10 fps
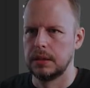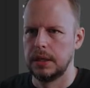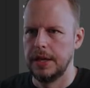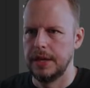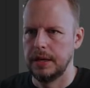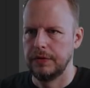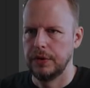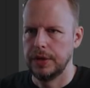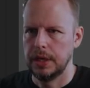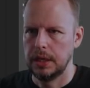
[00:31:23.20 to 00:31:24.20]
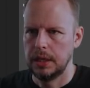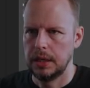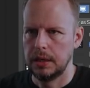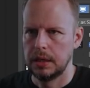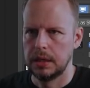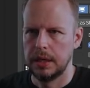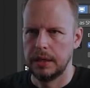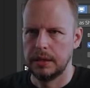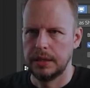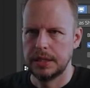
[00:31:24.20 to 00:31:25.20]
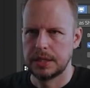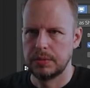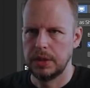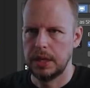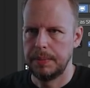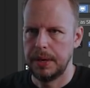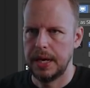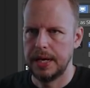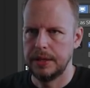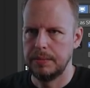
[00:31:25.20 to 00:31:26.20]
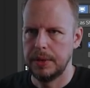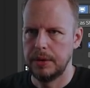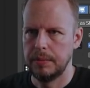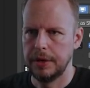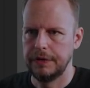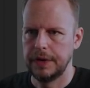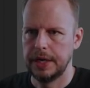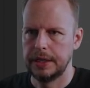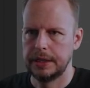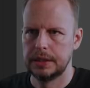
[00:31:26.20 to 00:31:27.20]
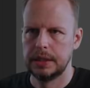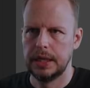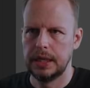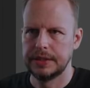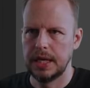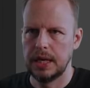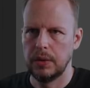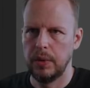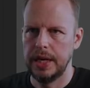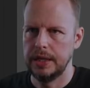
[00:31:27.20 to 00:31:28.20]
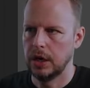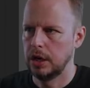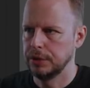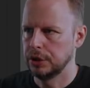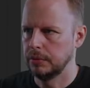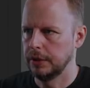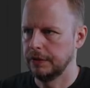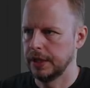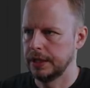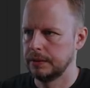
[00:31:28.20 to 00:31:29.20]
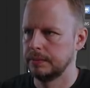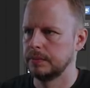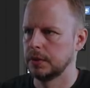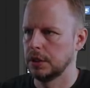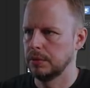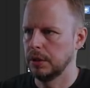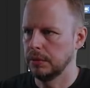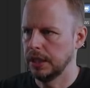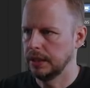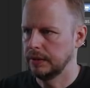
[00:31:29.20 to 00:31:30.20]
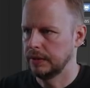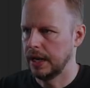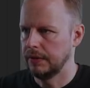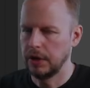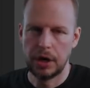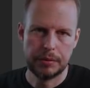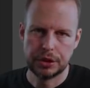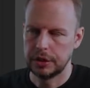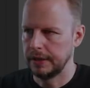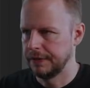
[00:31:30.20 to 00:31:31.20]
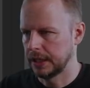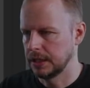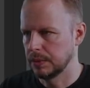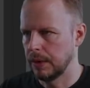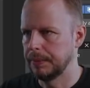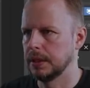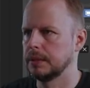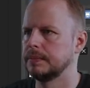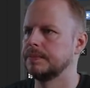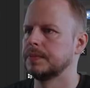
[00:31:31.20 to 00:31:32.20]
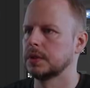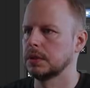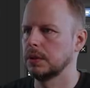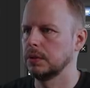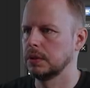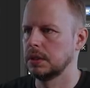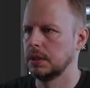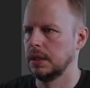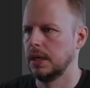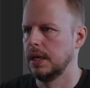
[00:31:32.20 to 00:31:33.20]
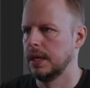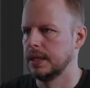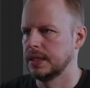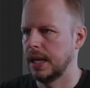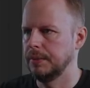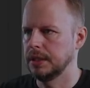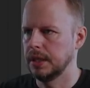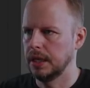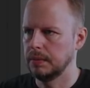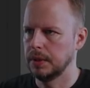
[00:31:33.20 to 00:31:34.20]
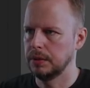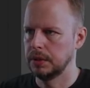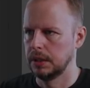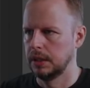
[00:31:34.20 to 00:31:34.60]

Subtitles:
And then for this will apply the mirror modifier, and I'll take away the armature modifier because we don't need to have the armature affect this weapon. So tab into edit mode.